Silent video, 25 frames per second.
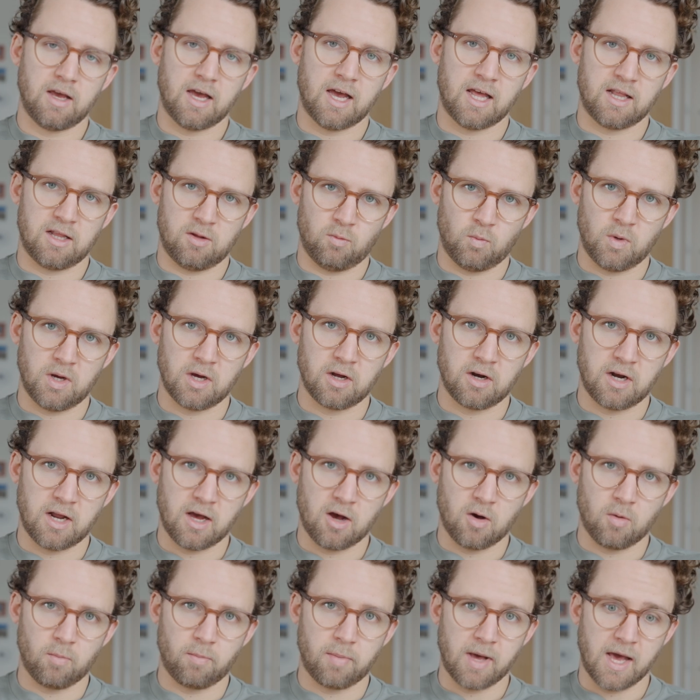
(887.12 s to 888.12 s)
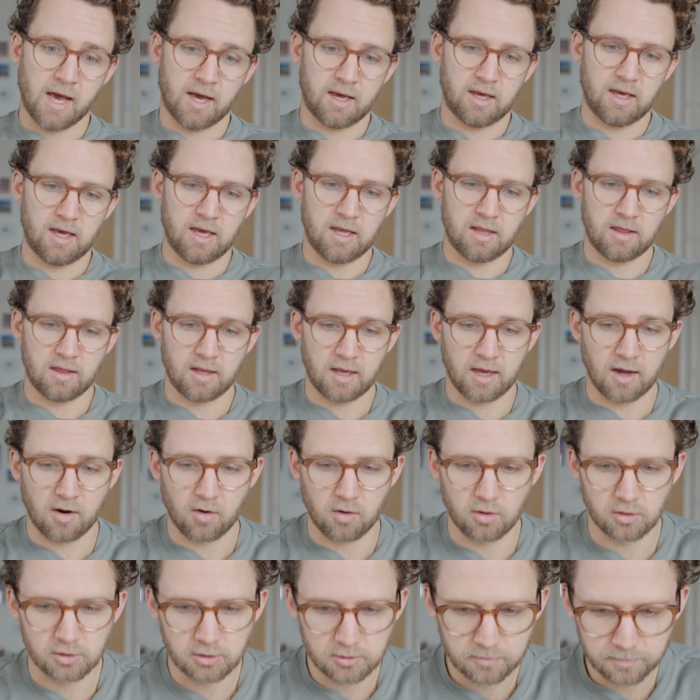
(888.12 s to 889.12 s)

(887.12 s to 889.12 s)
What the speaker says: and we are now back in the garage.